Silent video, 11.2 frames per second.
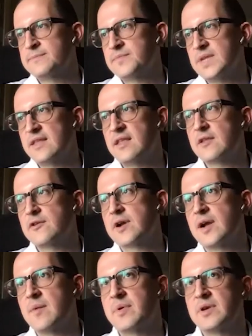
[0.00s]
at other
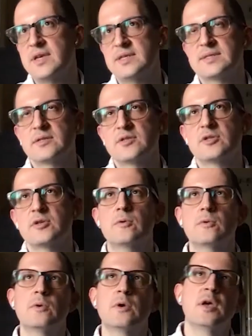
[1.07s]
companies. So